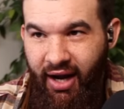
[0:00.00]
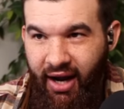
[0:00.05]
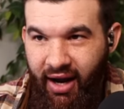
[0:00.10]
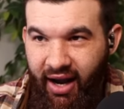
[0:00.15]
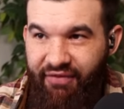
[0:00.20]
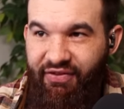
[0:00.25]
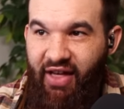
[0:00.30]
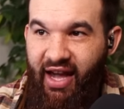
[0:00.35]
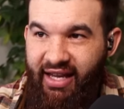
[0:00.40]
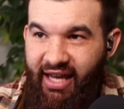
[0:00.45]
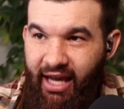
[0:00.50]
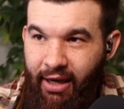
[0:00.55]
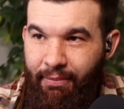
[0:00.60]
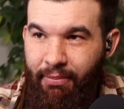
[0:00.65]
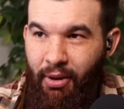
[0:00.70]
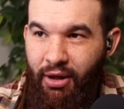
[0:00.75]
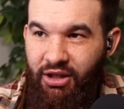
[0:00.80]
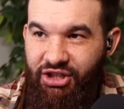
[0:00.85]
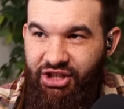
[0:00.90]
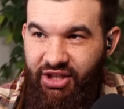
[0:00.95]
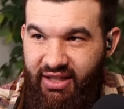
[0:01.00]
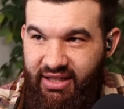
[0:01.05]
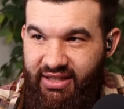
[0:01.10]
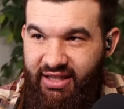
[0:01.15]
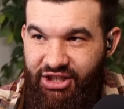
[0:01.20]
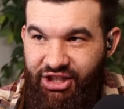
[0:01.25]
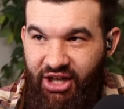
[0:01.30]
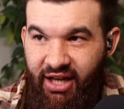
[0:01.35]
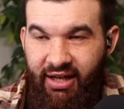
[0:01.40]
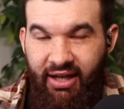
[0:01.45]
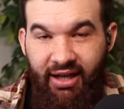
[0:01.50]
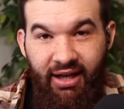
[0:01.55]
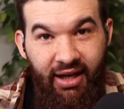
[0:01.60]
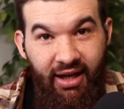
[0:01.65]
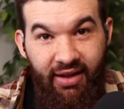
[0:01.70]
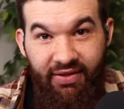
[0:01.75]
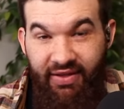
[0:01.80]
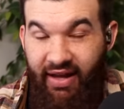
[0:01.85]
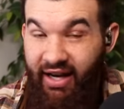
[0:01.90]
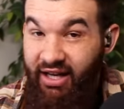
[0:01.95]
If they keep pushing this agenda,
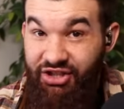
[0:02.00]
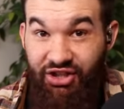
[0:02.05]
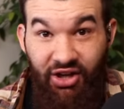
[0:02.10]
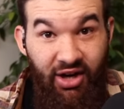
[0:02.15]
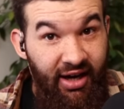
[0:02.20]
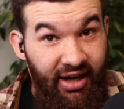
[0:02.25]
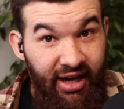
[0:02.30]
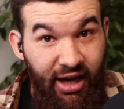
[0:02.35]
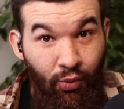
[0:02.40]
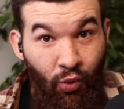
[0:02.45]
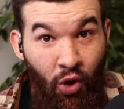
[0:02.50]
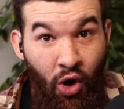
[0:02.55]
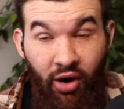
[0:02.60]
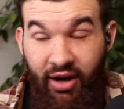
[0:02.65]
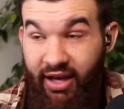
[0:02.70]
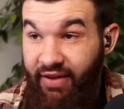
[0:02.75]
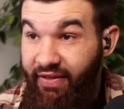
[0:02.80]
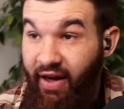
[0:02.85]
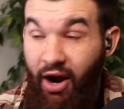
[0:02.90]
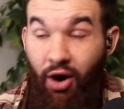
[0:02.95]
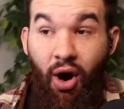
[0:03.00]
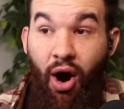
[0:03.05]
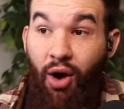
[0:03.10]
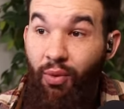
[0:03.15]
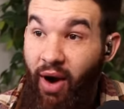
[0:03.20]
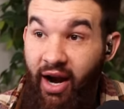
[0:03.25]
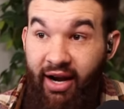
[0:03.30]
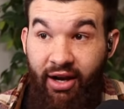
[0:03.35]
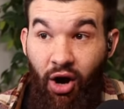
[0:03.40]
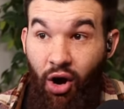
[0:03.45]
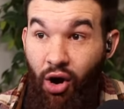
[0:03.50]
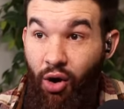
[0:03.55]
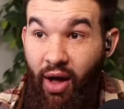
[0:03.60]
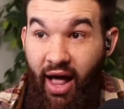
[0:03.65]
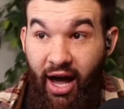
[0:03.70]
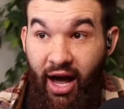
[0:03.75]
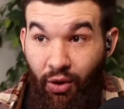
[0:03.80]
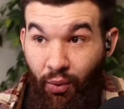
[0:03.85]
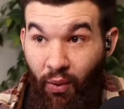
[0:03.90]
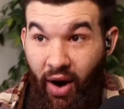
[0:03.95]
things are going to get wonky. They're already all
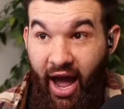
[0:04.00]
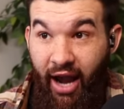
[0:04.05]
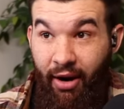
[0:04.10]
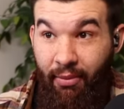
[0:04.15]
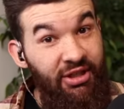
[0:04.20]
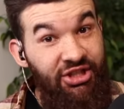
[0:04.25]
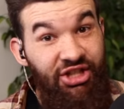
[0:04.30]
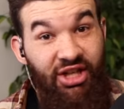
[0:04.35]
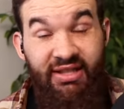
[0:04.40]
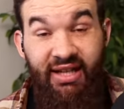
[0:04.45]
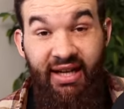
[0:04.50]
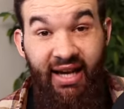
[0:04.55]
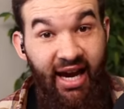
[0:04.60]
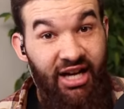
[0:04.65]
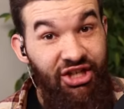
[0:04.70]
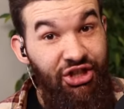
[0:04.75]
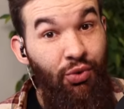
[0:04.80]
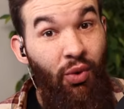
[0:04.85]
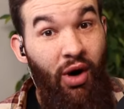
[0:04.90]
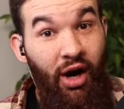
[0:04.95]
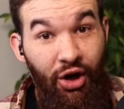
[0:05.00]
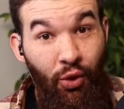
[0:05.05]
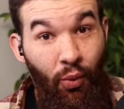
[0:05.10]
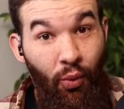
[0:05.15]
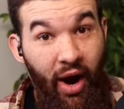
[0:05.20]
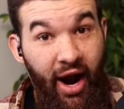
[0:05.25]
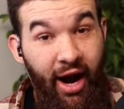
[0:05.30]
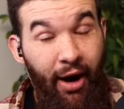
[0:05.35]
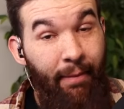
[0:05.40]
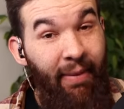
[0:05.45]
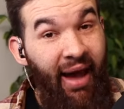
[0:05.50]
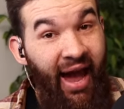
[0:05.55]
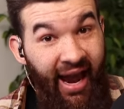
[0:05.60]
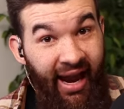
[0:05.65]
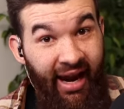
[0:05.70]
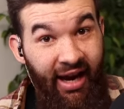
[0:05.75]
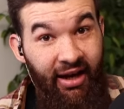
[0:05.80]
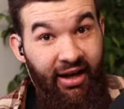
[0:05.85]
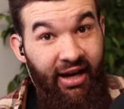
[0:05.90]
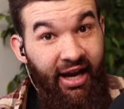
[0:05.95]
out of whack. But just in case you were unaware,
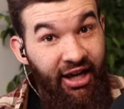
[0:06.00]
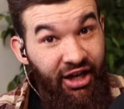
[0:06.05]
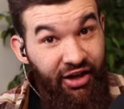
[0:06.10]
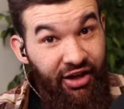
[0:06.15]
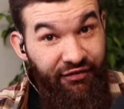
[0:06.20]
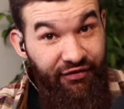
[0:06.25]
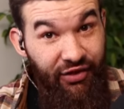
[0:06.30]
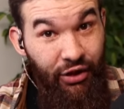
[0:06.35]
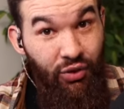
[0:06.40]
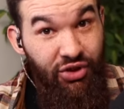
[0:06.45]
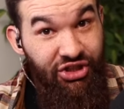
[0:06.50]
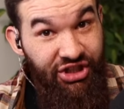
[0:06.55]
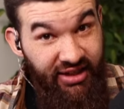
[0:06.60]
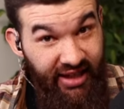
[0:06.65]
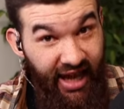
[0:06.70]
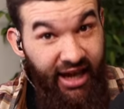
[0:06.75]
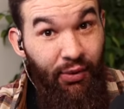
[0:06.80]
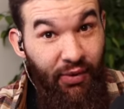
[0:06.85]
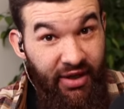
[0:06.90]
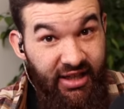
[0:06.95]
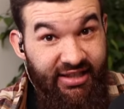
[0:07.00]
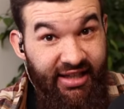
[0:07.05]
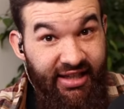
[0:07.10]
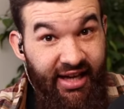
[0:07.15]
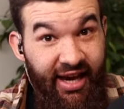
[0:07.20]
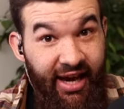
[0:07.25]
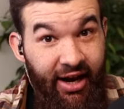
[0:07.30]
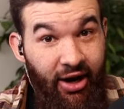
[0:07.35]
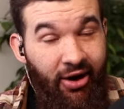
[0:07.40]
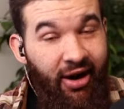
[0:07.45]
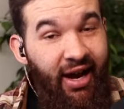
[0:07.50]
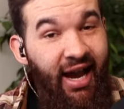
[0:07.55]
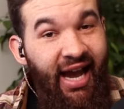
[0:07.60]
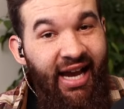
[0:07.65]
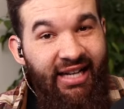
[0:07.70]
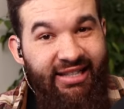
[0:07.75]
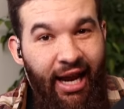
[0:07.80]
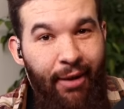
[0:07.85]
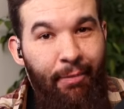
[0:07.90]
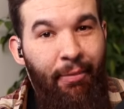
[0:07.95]
pain and confusion, like we see here,
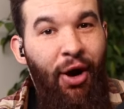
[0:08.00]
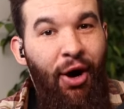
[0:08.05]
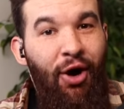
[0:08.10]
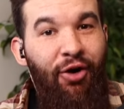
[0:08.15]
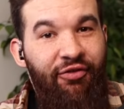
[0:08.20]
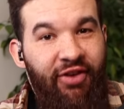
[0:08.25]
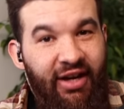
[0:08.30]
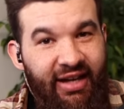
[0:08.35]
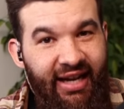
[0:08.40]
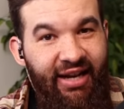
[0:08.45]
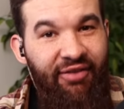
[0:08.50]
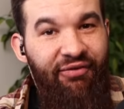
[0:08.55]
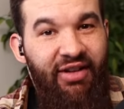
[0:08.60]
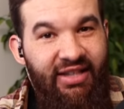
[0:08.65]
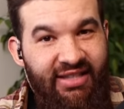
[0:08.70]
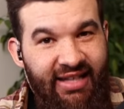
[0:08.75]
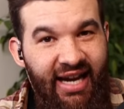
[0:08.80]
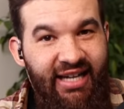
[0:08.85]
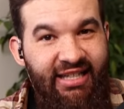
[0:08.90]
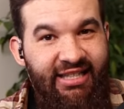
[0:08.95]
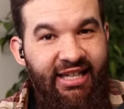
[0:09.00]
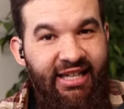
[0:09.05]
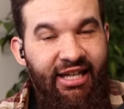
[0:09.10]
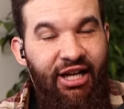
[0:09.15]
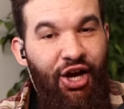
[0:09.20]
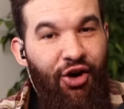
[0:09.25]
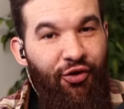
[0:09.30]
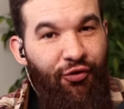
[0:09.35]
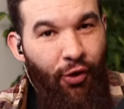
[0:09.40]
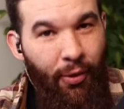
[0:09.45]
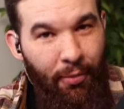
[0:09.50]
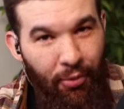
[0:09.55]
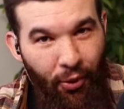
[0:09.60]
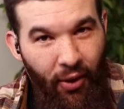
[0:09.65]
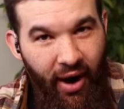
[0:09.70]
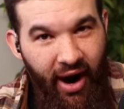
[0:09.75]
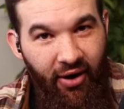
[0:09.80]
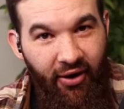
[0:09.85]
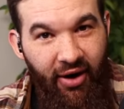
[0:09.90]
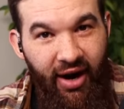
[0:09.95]
is a perfect invitation for
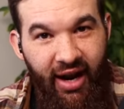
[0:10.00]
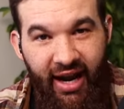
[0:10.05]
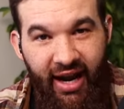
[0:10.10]
prayer.